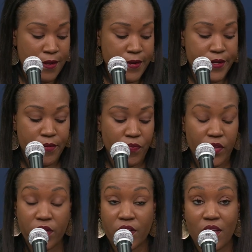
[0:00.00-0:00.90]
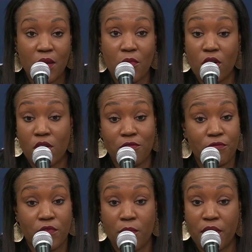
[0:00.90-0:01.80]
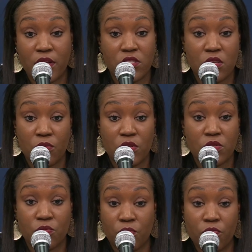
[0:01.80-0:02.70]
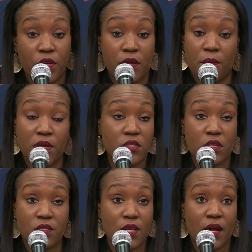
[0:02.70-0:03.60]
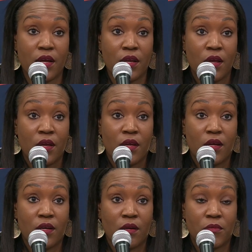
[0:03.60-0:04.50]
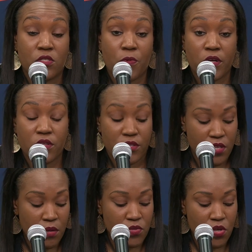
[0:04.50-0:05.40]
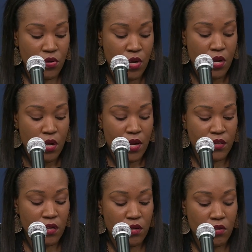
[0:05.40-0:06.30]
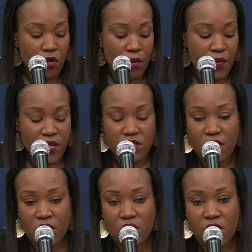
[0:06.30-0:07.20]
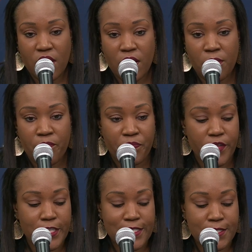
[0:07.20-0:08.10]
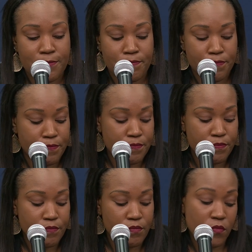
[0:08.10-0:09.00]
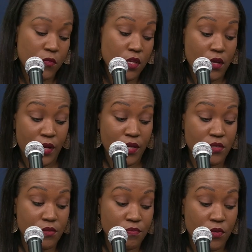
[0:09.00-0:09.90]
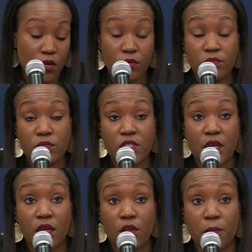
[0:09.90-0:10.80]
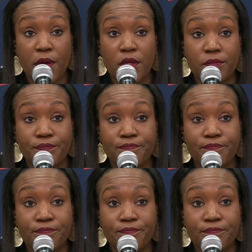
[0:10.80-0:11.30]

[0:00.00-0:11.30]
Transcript: Um, London came off the bench and was really a beast inside um, and sparked our team. So I think you know our bigs did a good job. Um, I guess you know taking care of the paint.